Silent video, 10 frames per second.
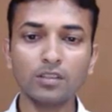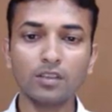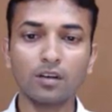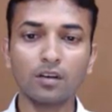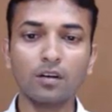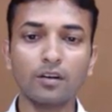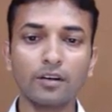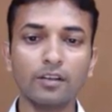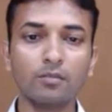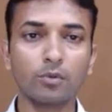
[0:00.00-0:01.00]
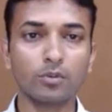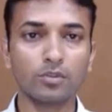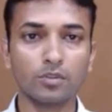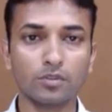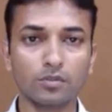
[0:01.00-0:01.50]
with this current running
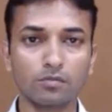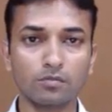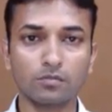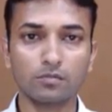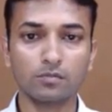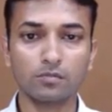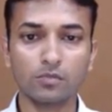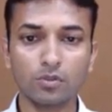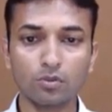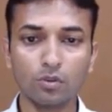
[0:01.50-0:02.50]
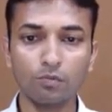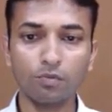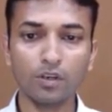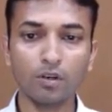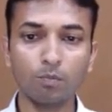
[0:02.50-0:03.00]
process so
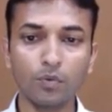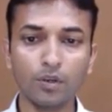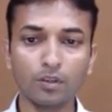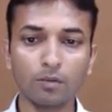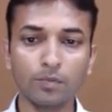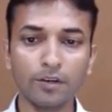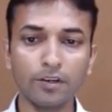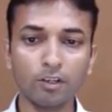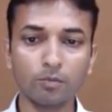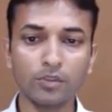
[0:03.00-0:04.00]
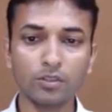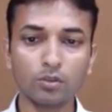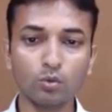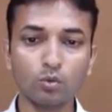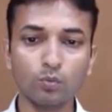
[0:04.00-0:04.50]
if we compare the priority of
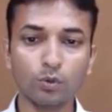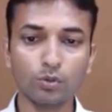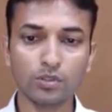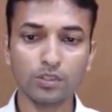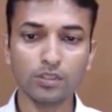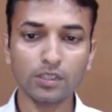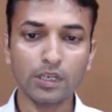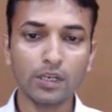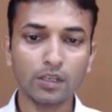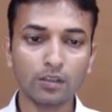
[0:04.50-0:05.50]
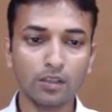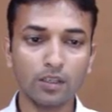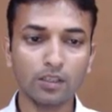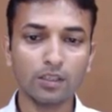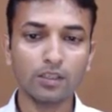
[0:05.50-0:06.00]
these two processes
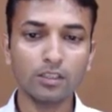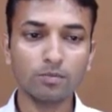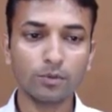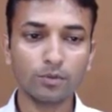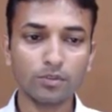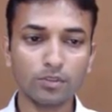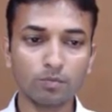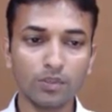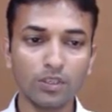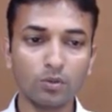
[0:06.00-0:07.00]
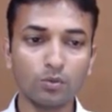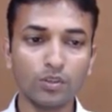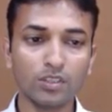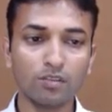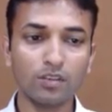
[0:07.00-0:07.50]
then this process
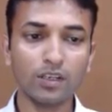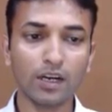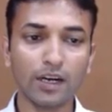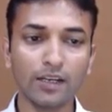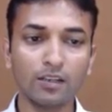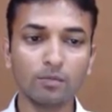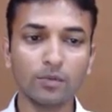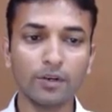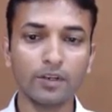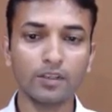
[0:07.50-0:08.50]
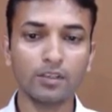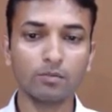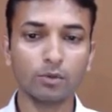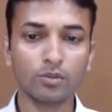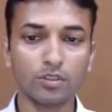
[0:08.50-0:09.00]
P2 is having higher priority
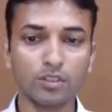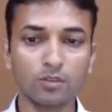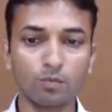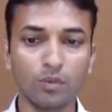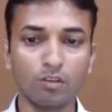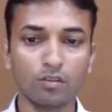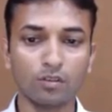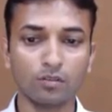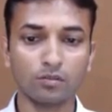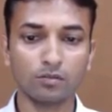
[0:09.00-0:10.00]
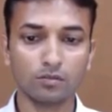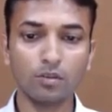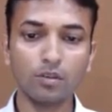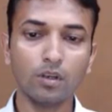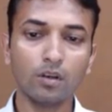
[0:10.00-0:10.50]
than process P1.
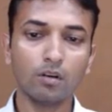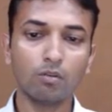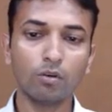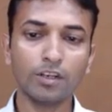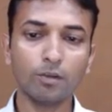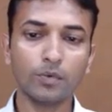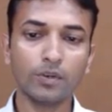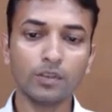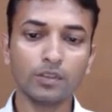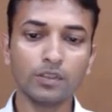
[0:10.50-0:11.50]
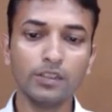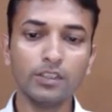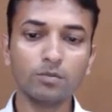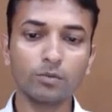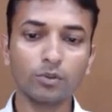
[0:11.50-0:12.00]
So what happened?
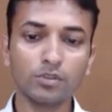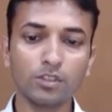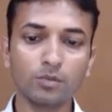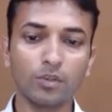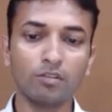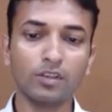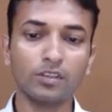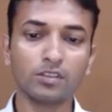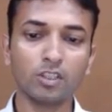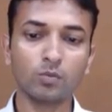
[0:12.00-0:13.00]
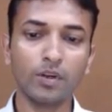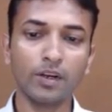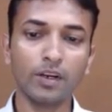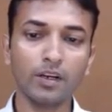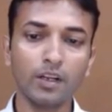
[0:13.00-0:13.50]
This process P1 is
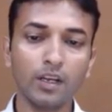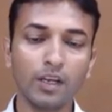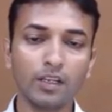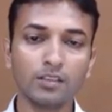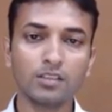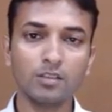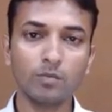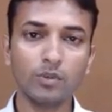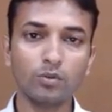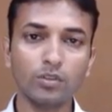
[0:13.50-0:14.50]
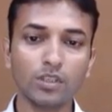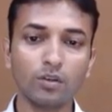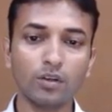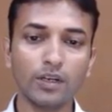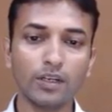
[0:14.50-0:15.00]
suspended and CPU is
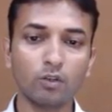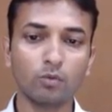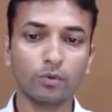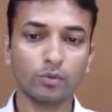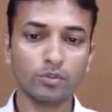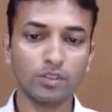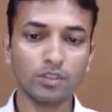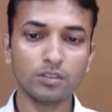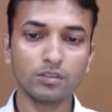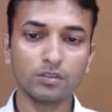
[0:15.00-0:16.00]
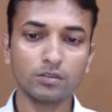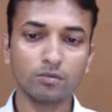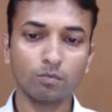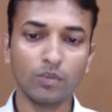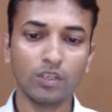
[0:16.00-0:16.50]
allocated to process
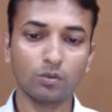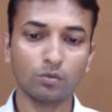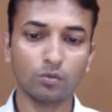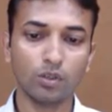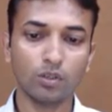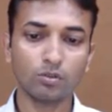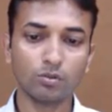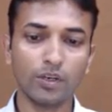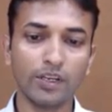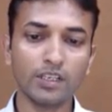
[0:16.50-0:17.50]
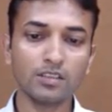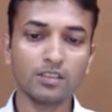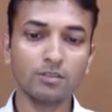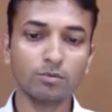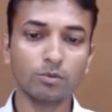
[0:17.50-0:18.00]
P2. So
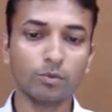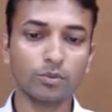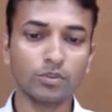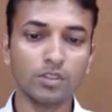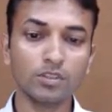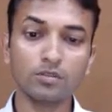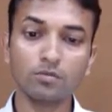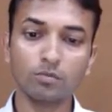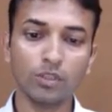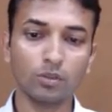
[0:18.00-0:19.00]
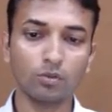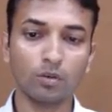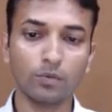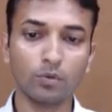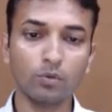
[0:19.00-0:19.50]
next turn is for process
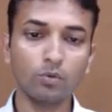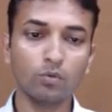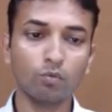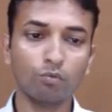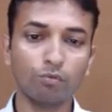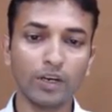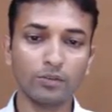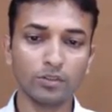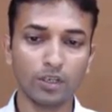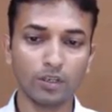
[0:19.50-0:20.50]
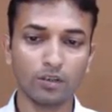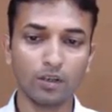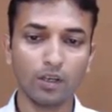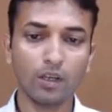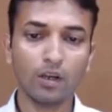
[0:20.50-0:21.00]
P2 up to 5
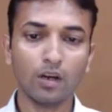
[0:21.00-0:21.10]
second.